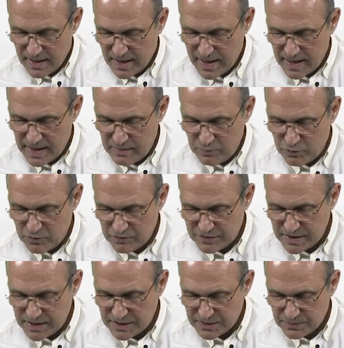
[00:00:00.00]
A
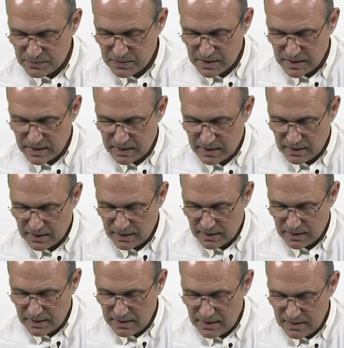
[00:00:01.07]
moves this way,
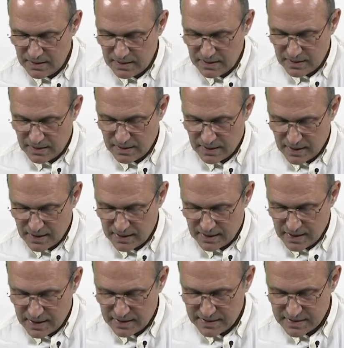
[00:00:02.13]

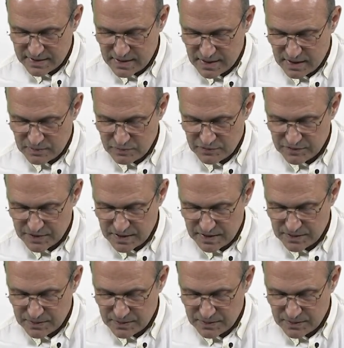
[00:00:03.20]
and A star moves this